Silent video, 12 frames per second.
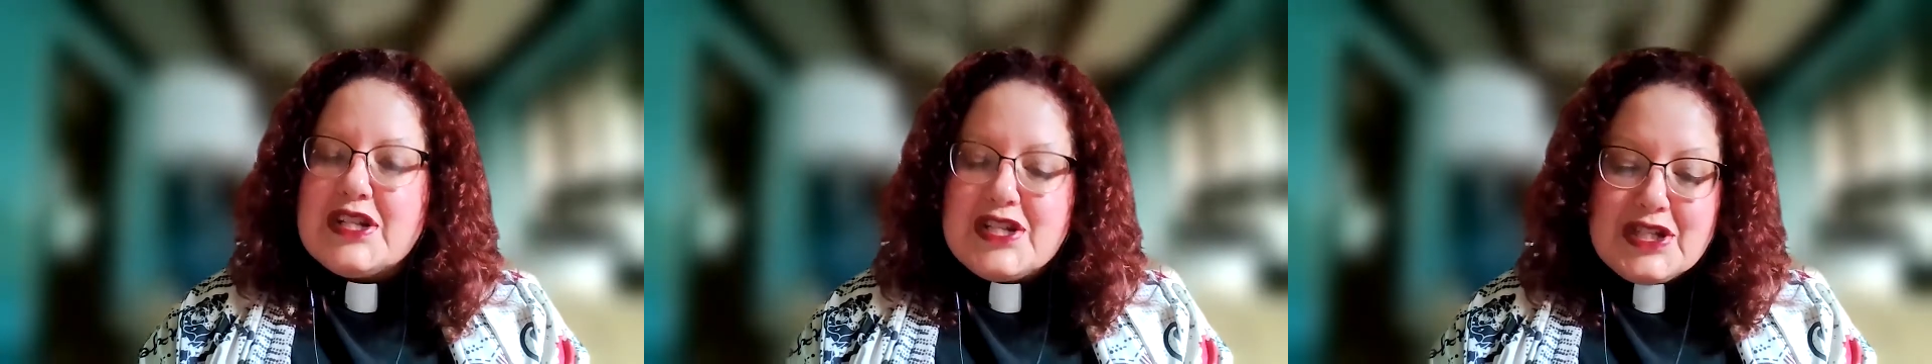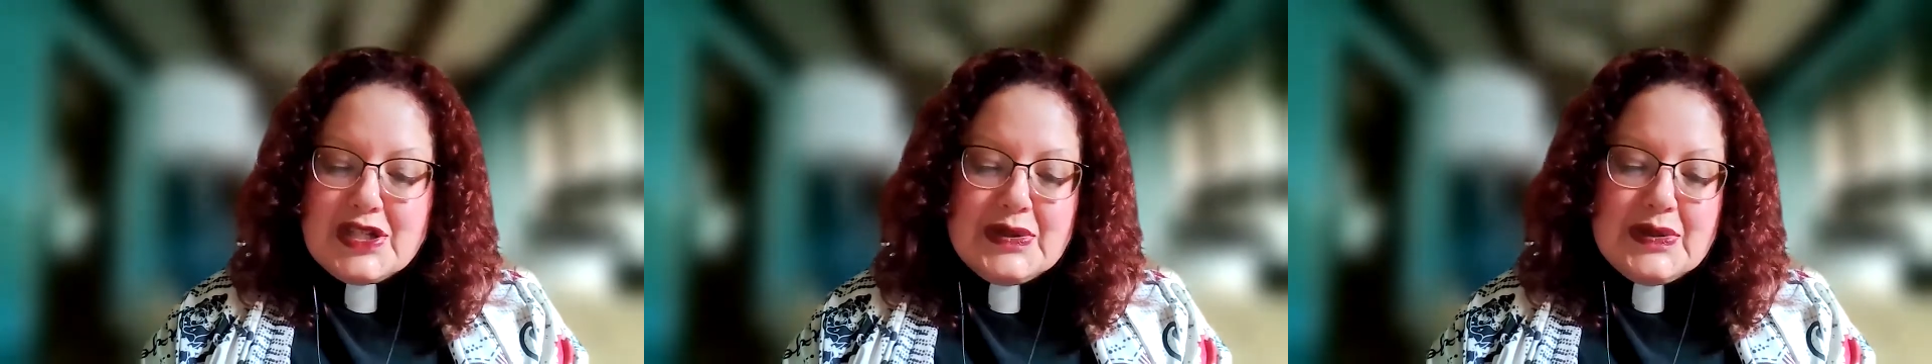
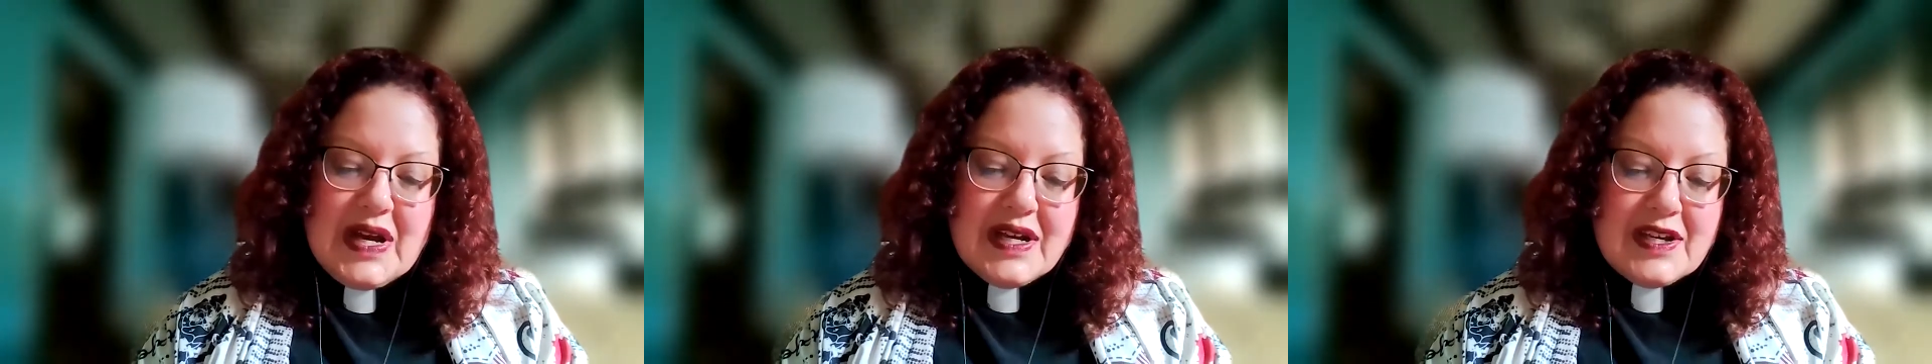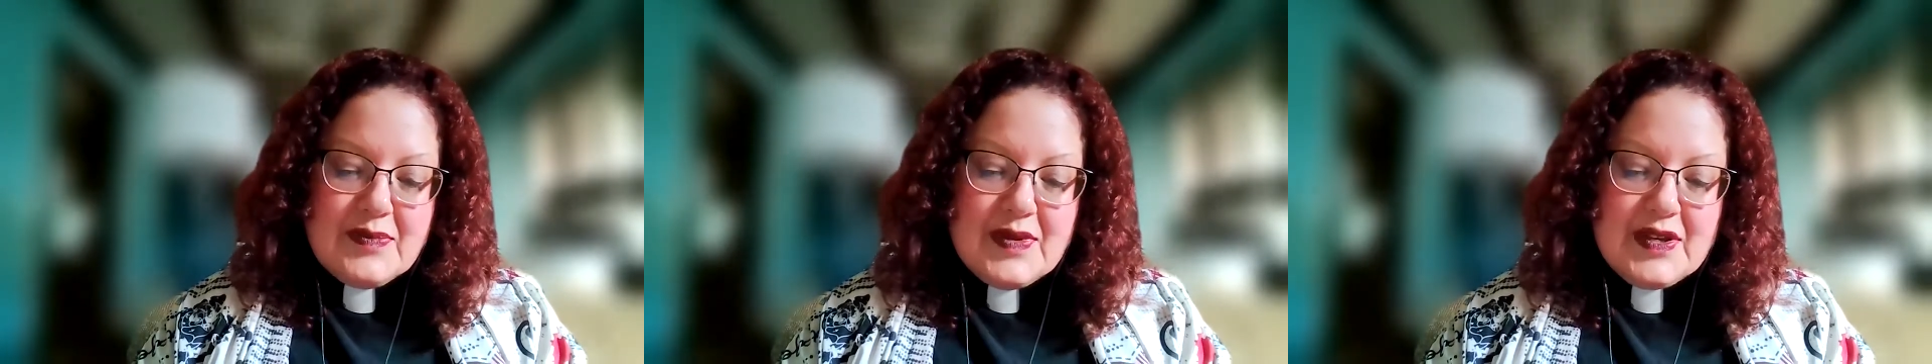Do a
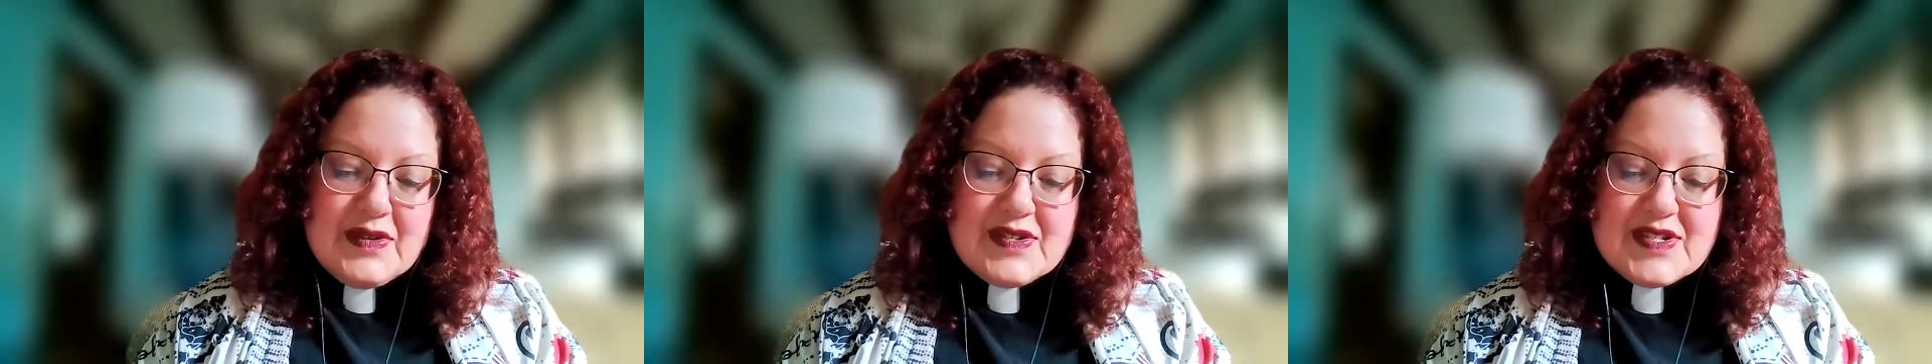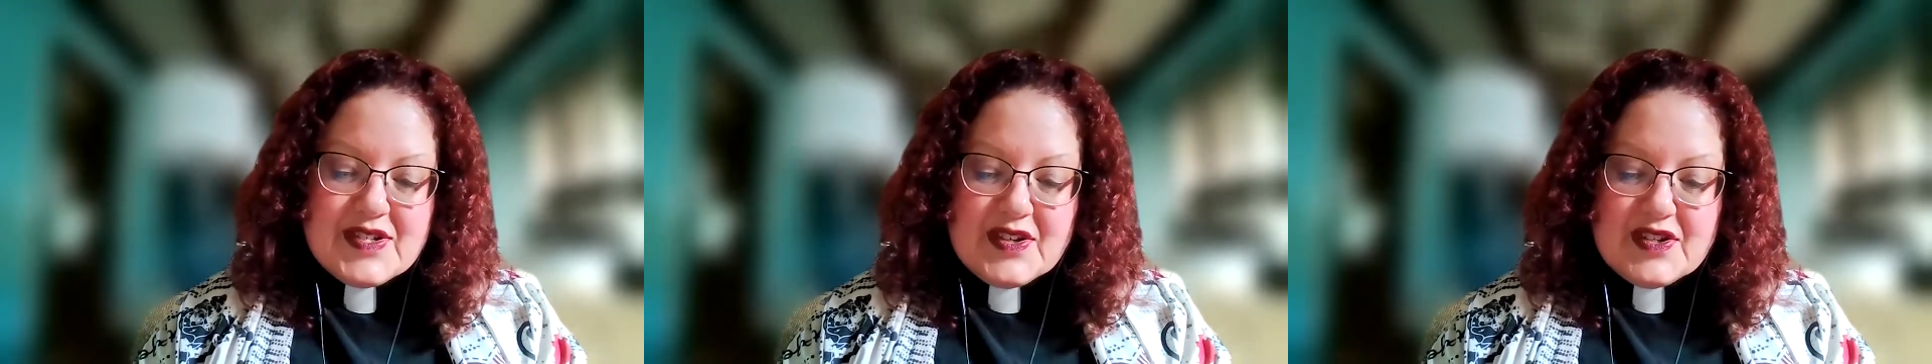computer
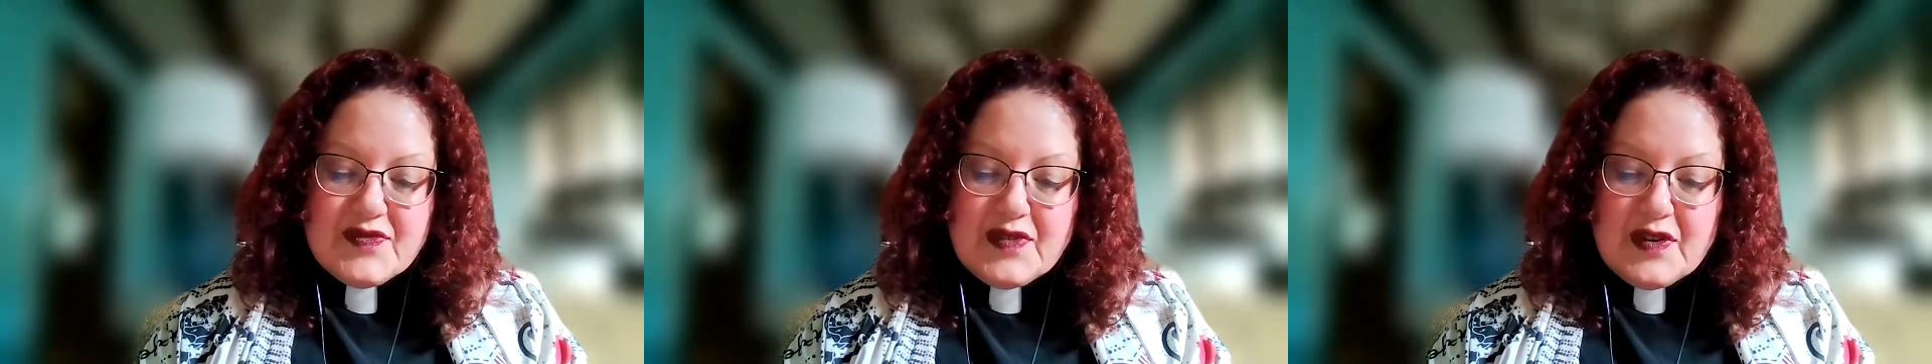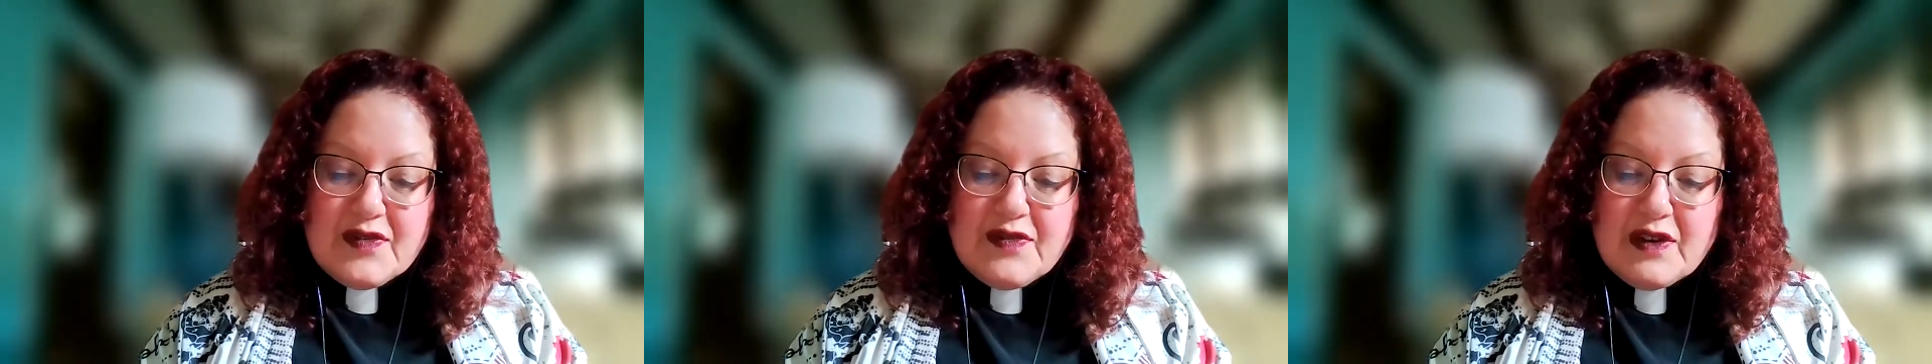search
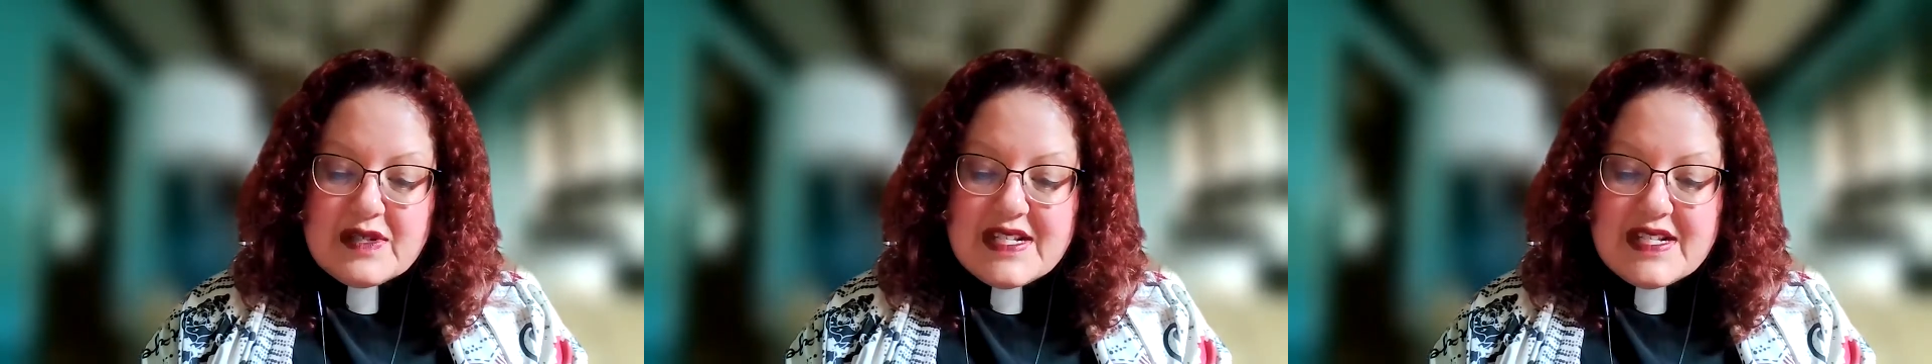for folk